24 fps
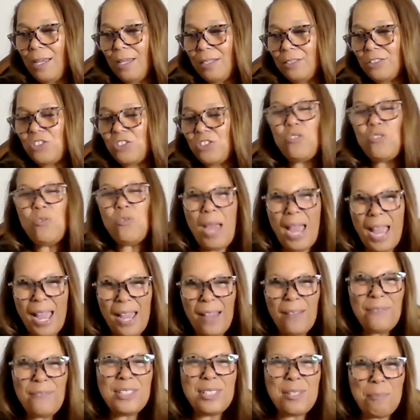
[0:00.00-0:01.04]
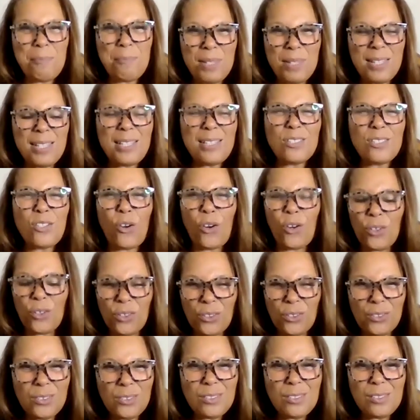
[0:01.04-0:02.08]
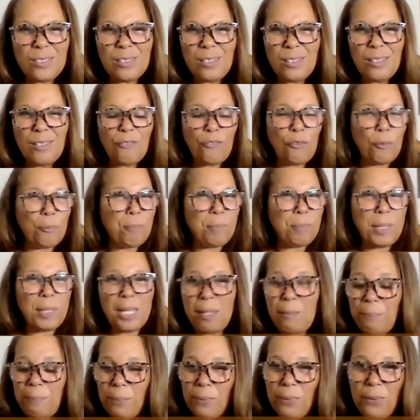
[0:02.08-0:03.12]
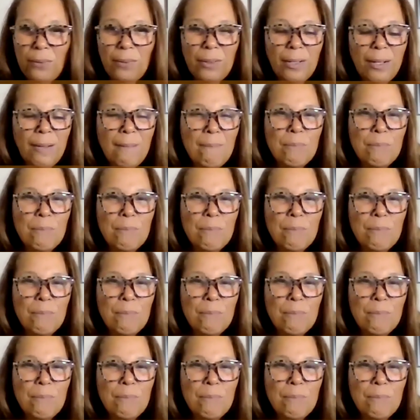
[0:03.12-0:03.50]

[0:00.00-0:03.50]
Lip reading: do you have some of these hurdles for people